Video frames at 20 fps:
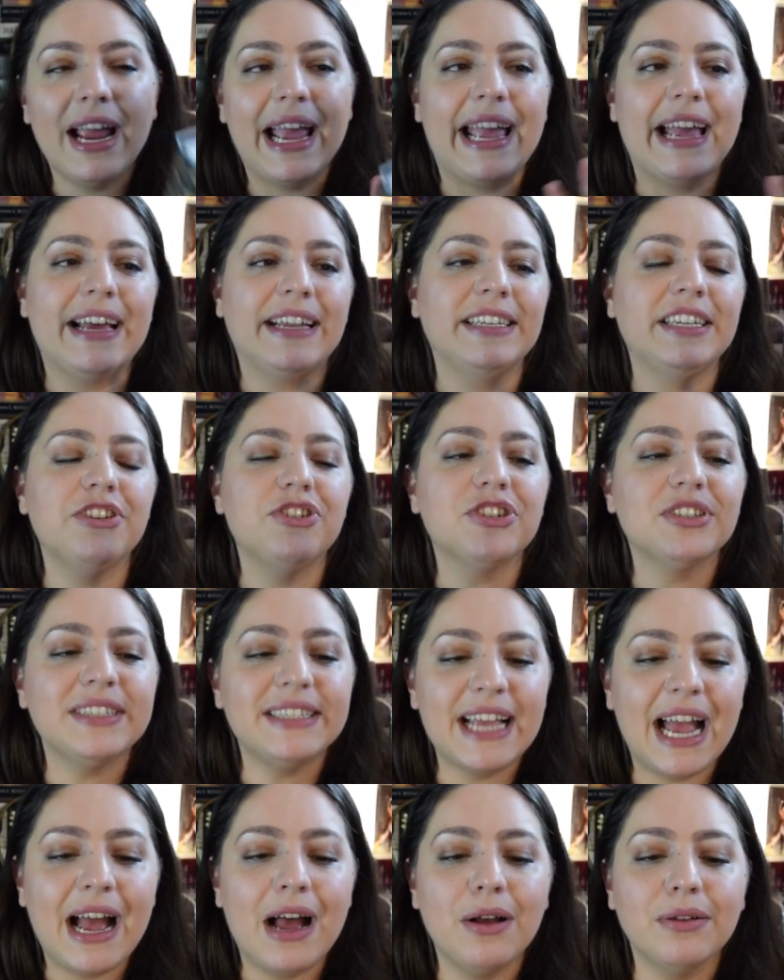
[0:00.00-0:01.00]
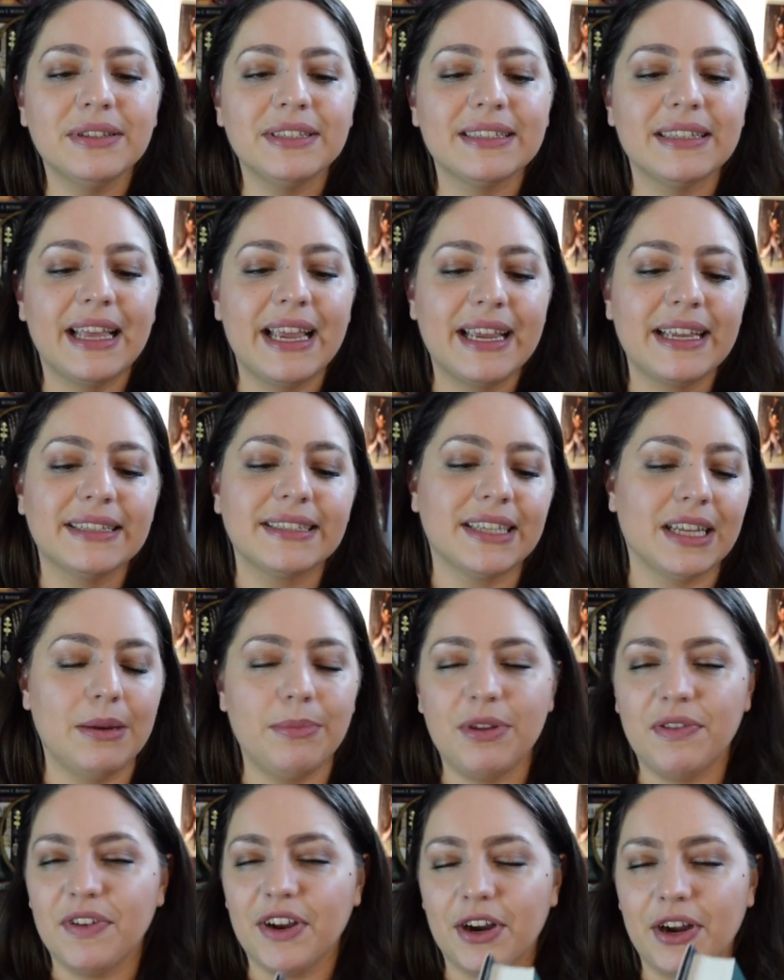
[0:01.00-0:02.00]
and it just sounds like it's going
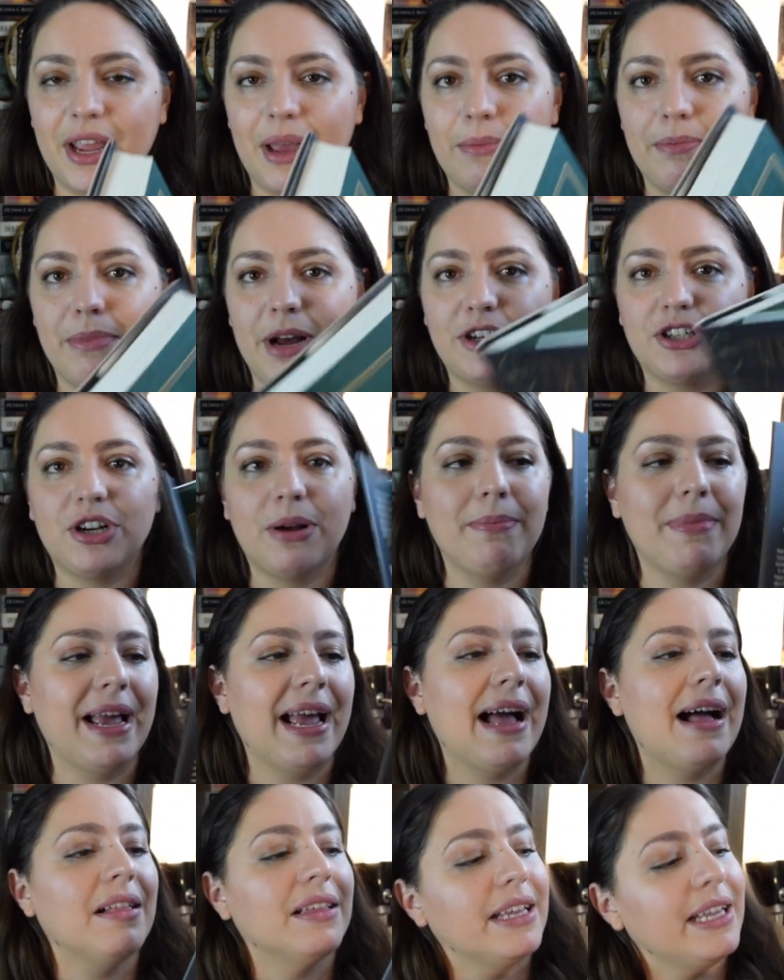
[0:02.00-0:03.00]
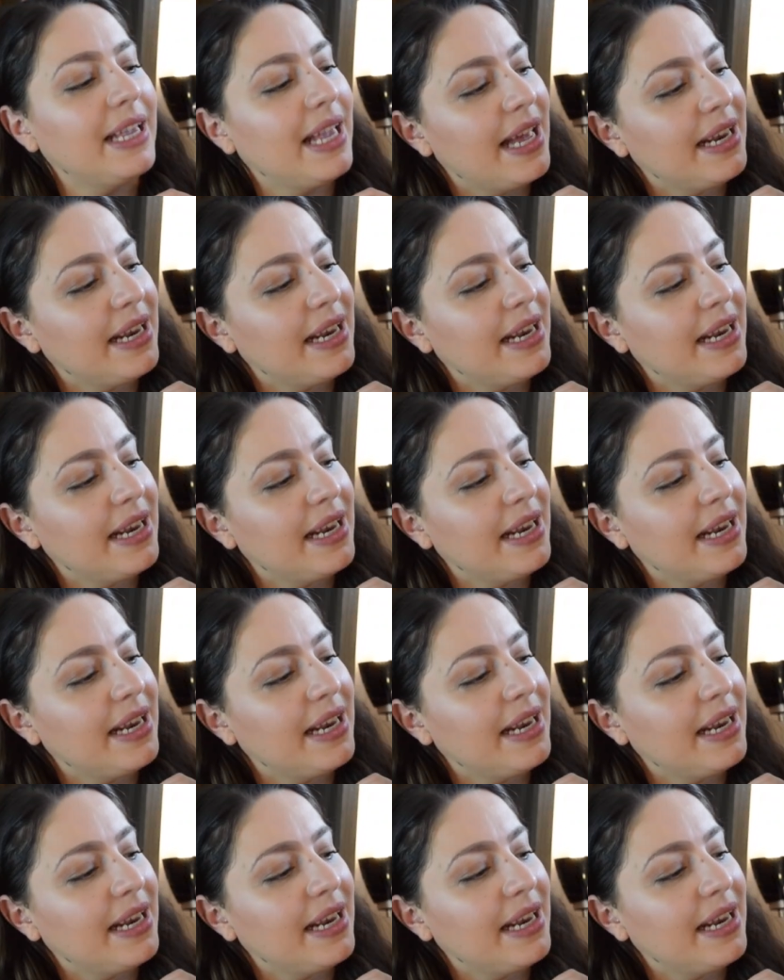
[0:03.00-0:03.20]
to be very up, much up my alley.